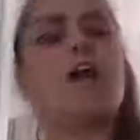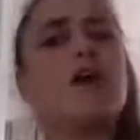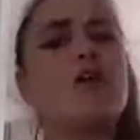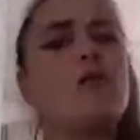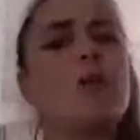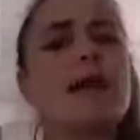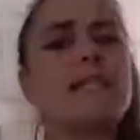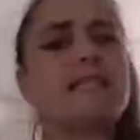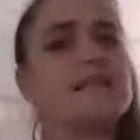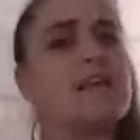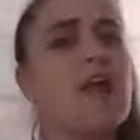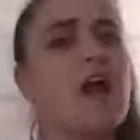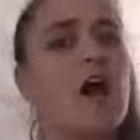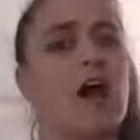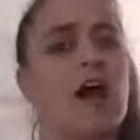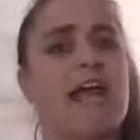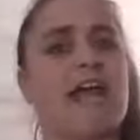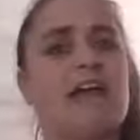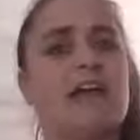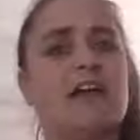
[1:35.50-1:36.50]
always
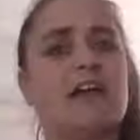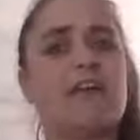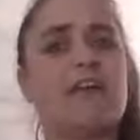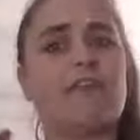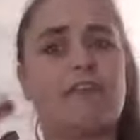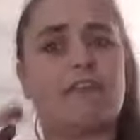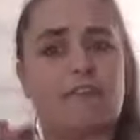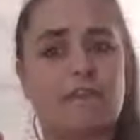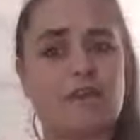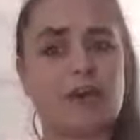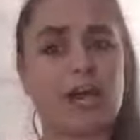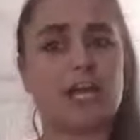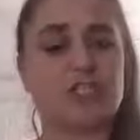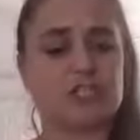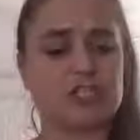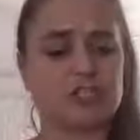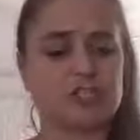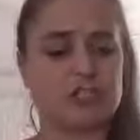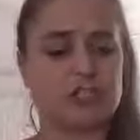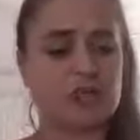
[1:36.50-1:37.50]
like
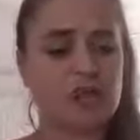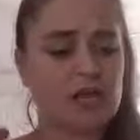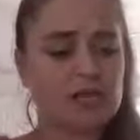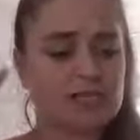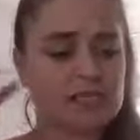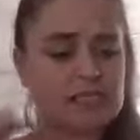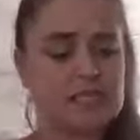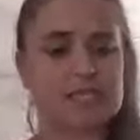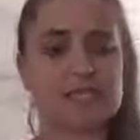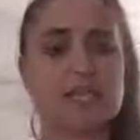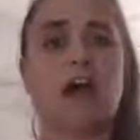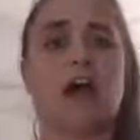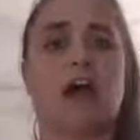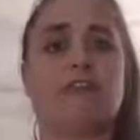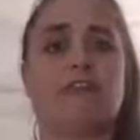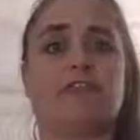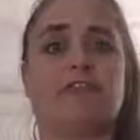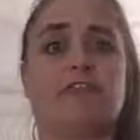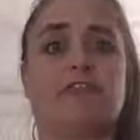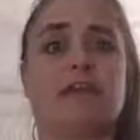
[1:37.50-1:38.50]
fresh
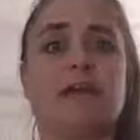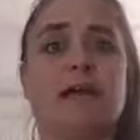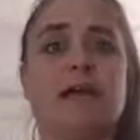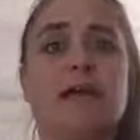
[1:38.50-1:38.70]
stuff